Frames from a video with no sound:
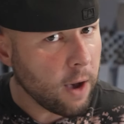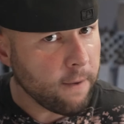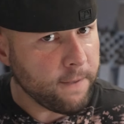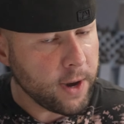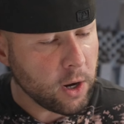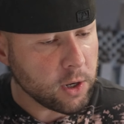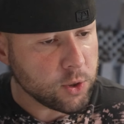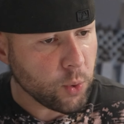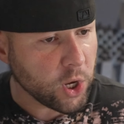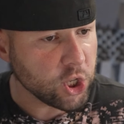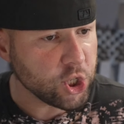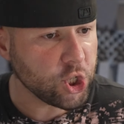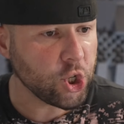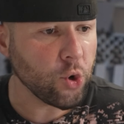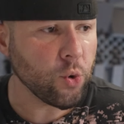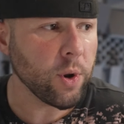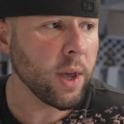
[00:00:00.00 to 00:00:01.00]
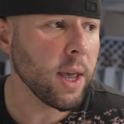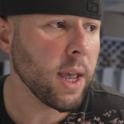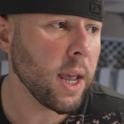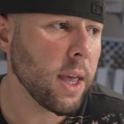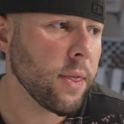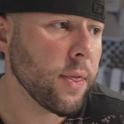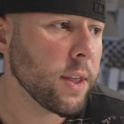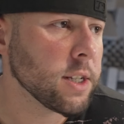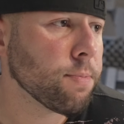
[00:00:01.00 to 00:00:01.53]
of videos we can shoot
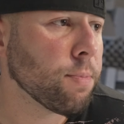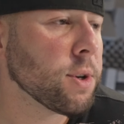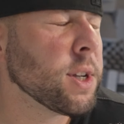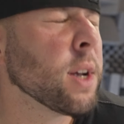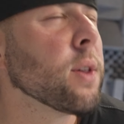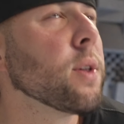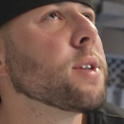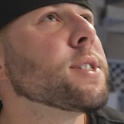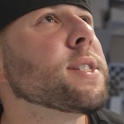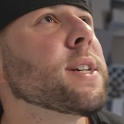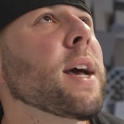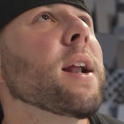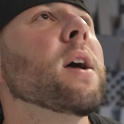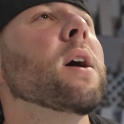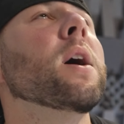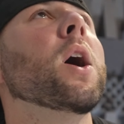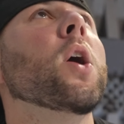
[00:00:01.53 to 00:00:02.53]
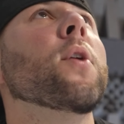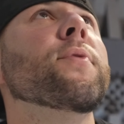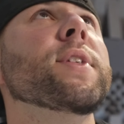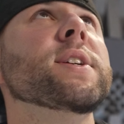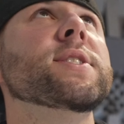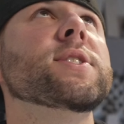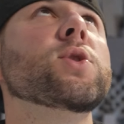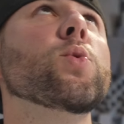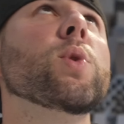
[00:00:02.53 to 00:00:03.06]
in this particular set of
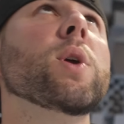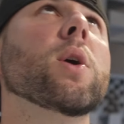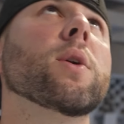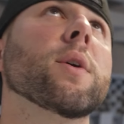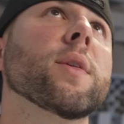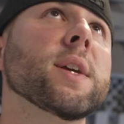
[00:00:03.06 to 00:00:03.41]
the studio. Now